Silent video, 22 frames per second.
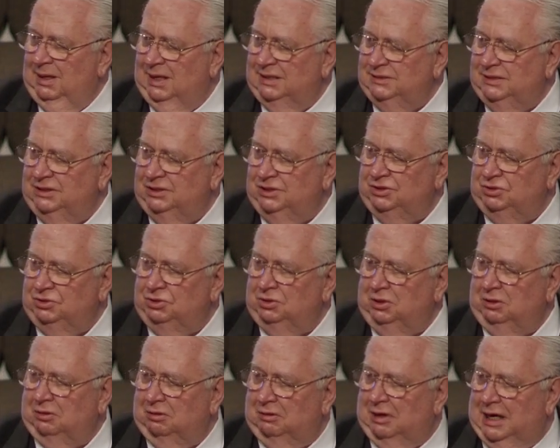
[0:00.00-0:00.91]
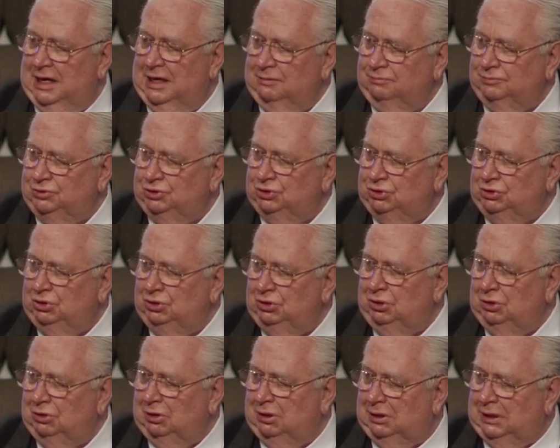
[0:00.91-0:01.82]
I said, "You took her arms, you
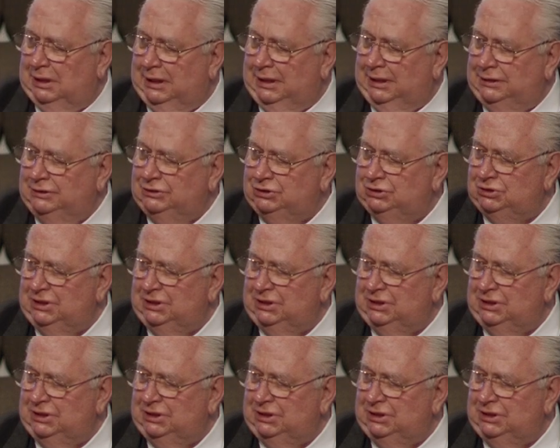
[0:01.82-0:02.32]
took her legs,